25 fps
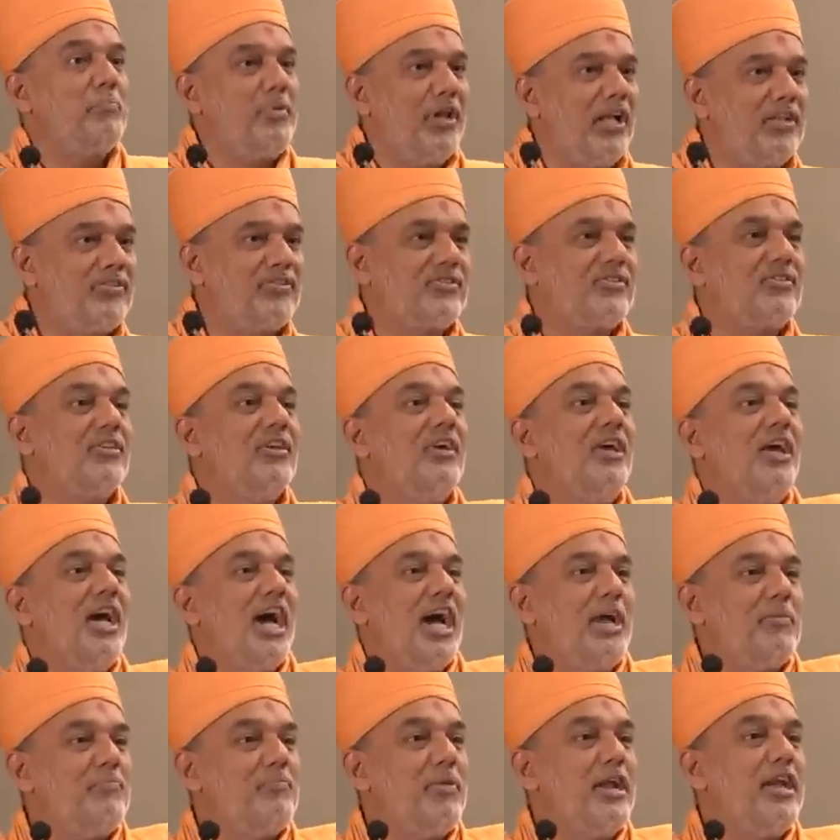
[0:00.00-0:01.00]
plus
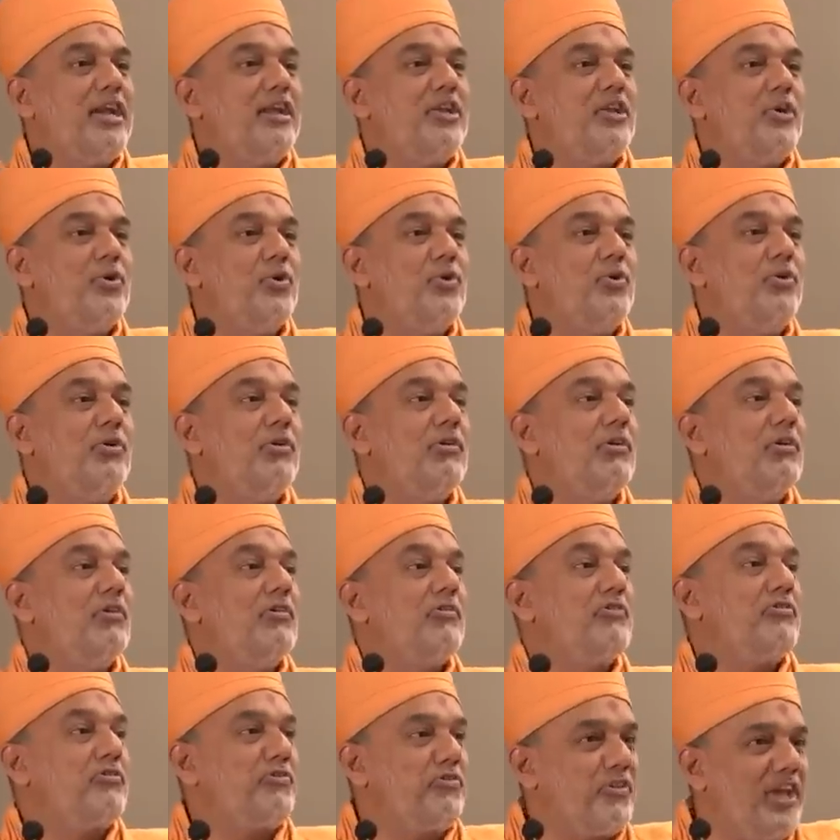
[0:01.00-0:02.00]
I made you
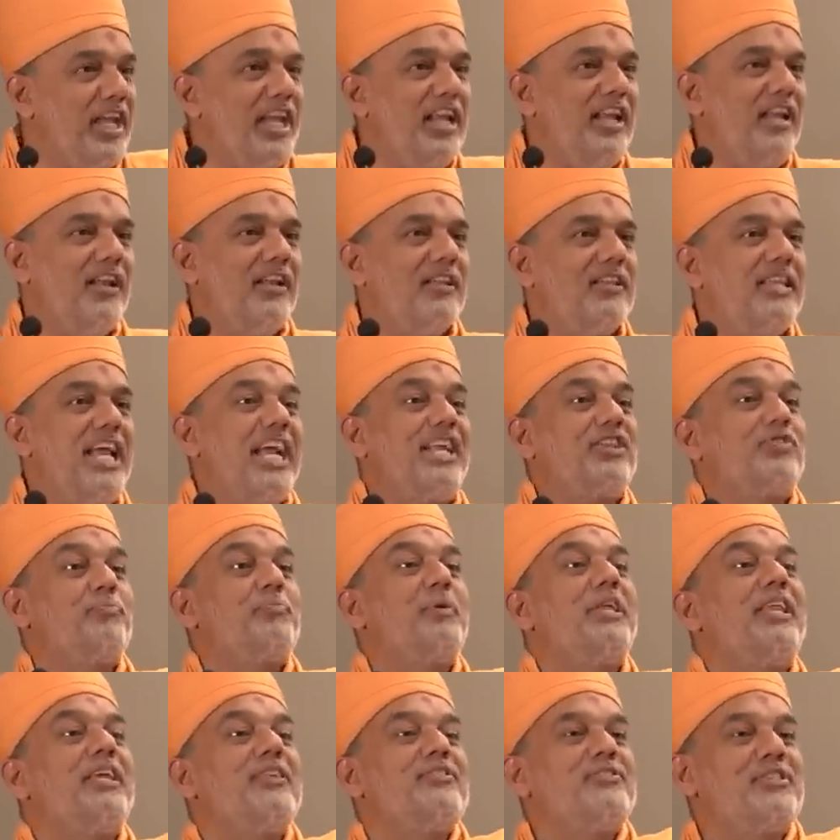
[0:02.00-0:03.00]
feel the
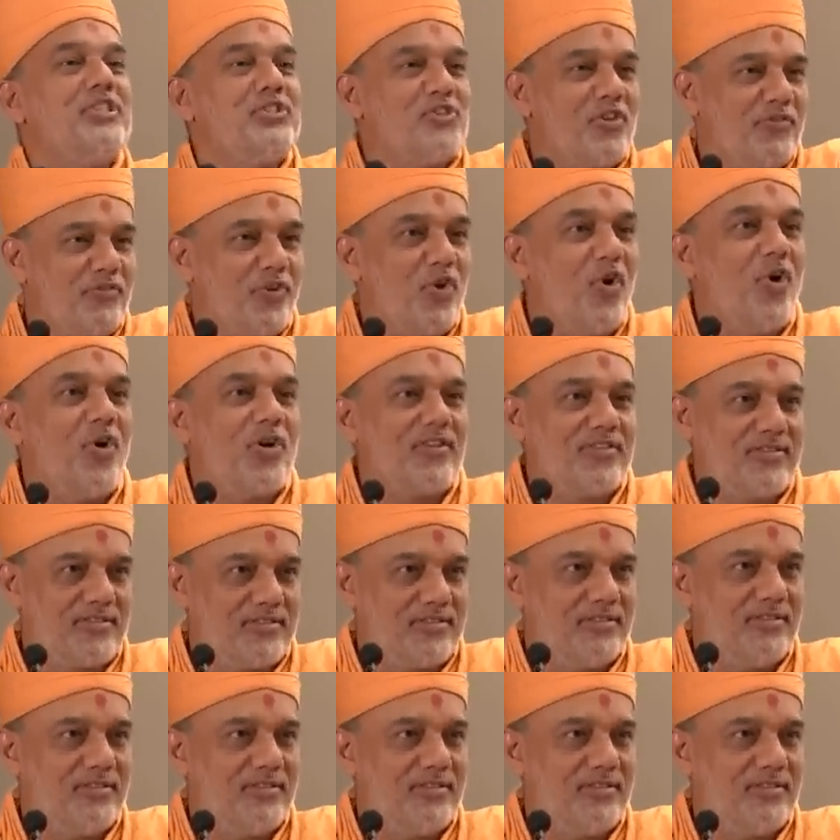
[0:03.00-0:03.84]
experiences of yours,